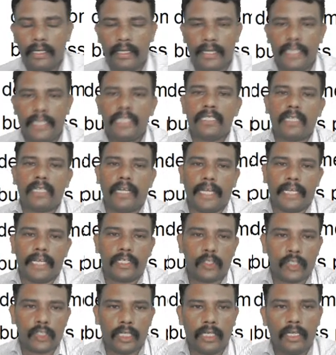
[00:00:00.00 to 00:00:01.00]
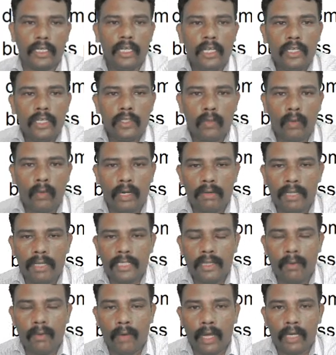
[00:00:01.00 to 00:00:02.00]
disconnection so what
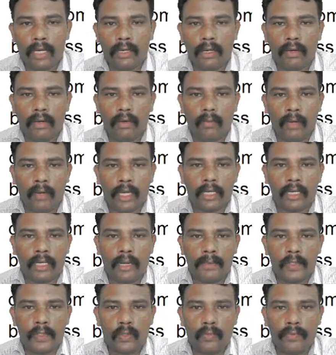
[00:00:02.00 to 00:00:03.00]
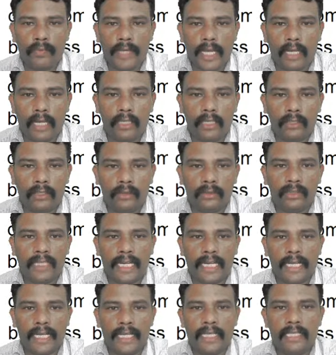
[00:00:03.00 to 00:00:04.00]
was the work of, work of sufia khatun
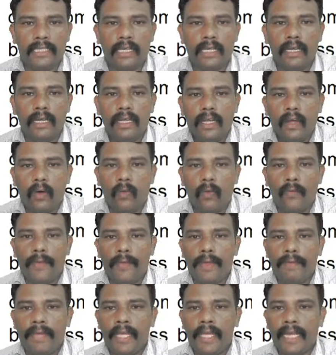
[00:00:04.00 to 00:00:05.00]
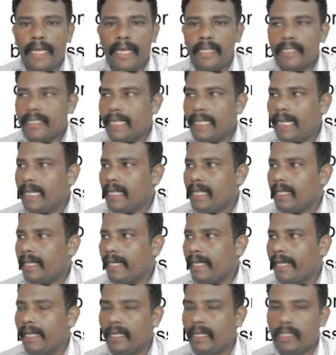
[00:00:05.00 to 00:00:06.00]
that is weaving and selling
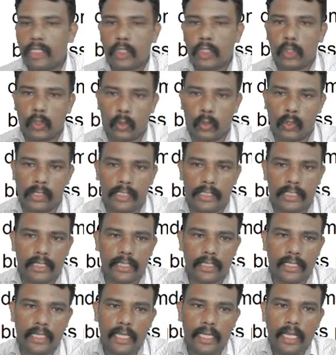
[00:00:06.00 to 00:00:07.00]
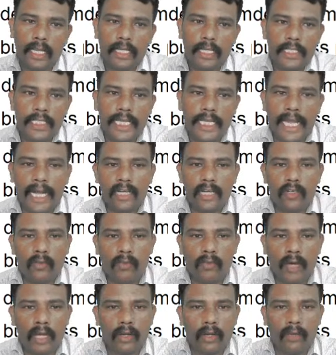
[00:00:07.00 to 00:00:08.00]
cane stools she had to
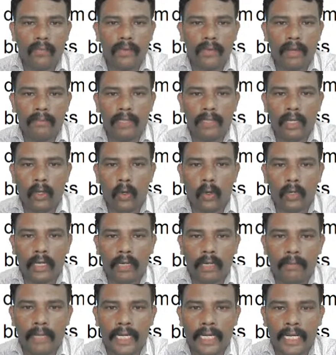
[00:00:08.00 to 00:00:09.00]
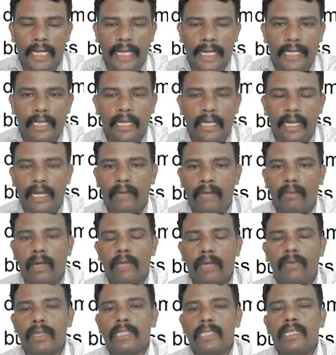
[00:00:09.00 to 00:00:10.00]
borrow from the local money lender and
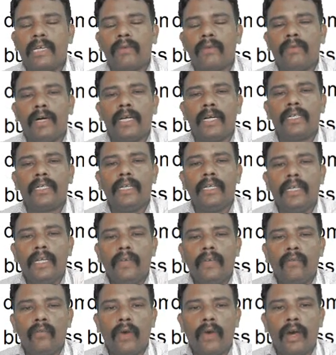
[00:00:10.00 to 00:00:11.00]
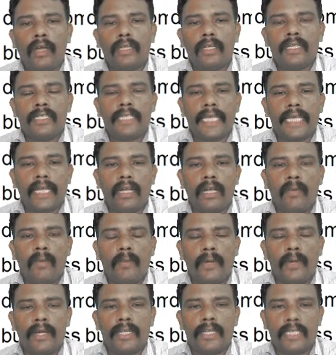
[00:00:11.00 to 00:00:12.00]
what was her work for the sake
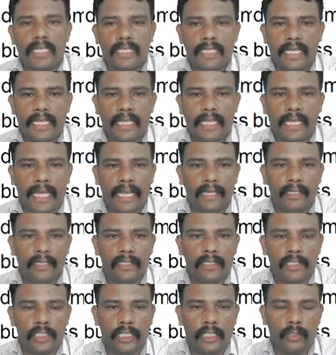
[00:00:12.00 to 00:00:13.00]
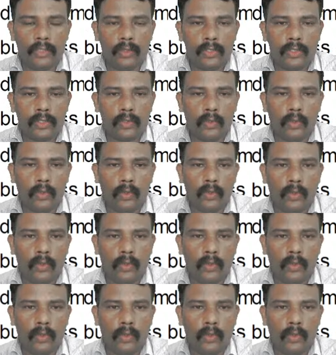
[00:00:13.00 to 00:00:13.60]
of purchasing cane she used to